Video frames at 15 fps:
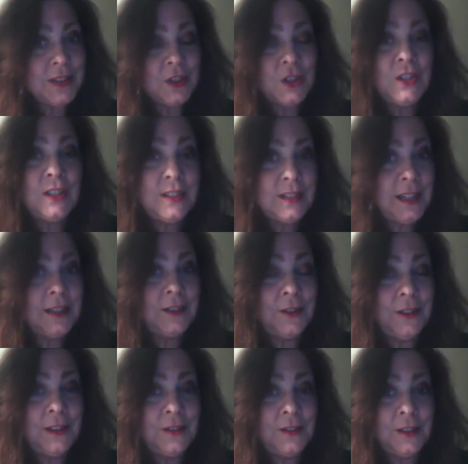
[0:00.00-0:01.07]
Had she taken her
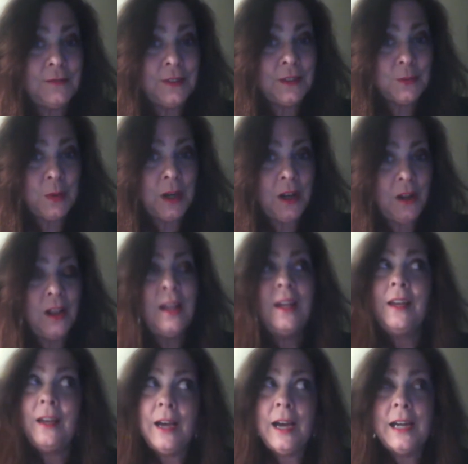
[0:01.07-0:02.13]
hand off as well,
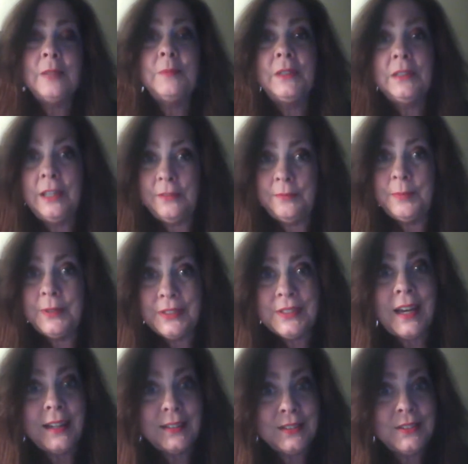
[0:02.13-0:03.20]
I'd have been left
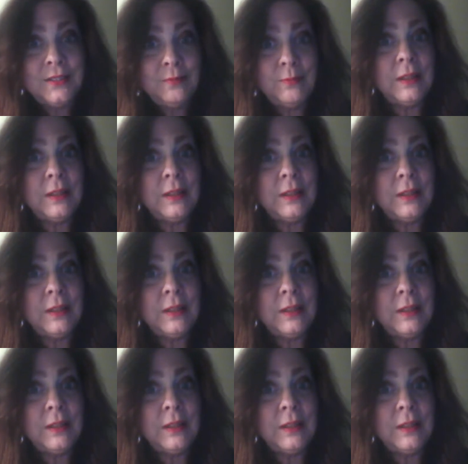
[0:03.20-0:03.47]
possessed.